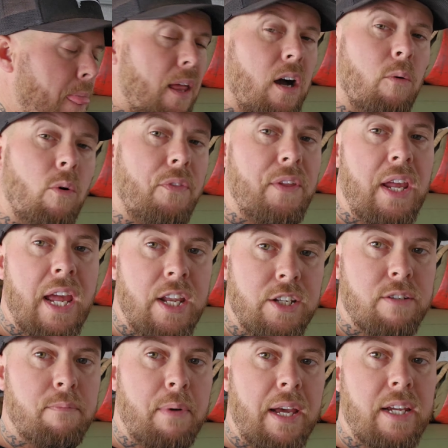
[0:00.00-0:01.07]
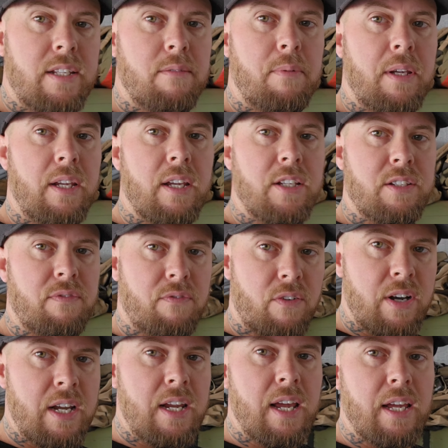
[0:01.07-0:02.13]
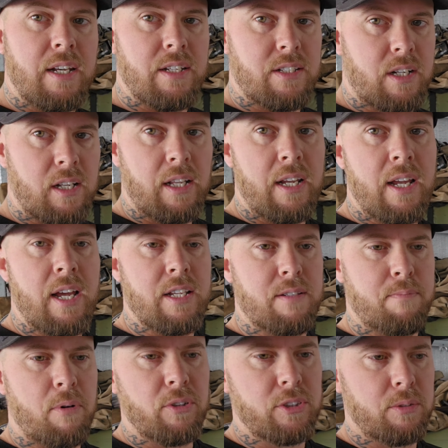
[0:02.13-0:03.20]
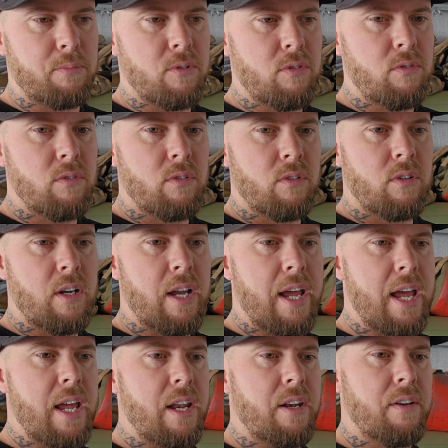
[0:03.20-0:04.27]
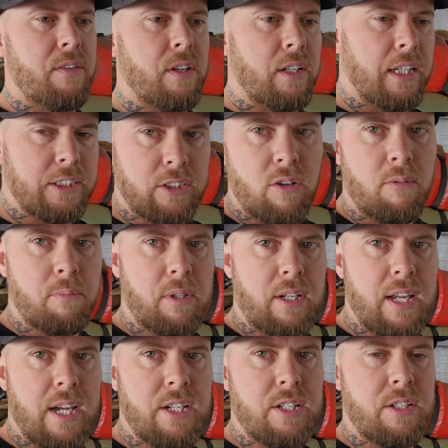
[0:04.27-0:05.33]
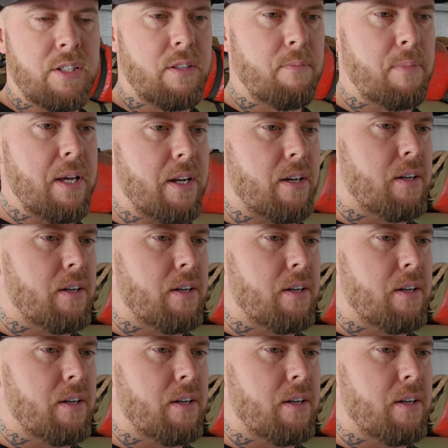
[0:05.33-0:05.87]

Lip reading: I want the engine bay to be as free and as clear as possible, and the less complications the better.